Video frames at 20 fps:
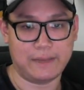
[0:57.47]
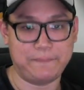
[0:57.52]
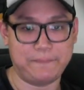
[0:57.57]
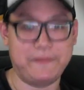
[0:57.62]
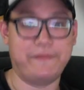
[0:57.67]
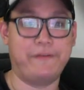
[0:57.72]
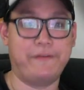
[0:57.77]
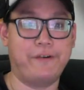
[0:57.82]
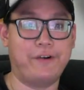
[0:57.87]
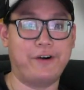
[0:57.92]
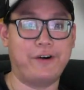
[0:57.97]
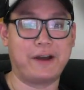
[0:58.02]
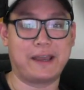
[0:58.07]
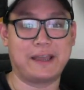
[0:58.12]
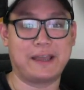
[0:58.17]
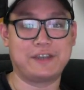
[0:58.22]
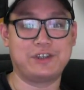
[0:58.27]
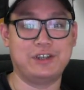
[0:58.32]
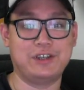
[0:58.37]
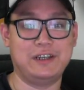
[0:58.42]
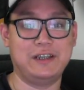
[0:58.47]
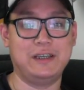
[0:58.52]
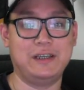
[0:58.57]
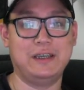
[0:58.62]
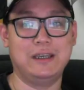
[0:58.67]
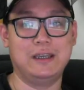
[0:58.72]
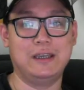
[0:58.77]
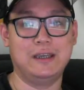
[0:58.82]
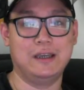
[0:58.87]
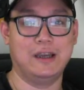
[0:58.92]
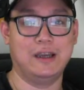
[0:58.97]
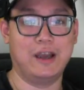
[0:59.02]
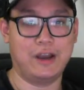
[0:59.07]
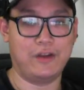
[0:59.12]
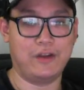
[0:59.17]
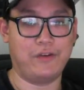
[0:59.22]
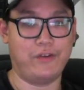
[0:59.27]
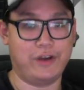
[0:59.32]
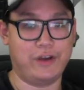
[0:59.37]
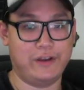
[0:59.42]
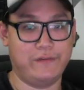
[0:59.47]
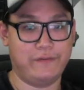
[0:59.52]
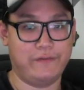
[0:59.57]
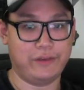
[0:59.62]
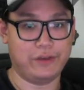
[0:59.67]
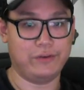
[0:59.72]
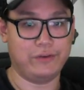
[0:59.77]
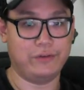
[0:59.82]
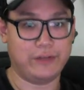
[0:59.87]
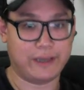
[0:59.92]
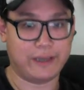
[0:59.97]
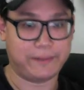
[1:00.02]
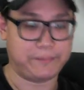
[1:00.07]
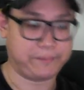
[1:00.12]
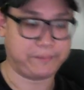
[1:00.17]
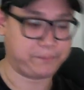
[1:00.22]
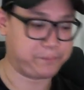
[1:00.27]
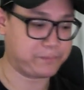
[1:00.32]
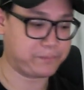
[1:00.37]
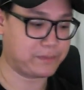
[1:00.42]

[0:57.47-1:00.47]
before I actually review them.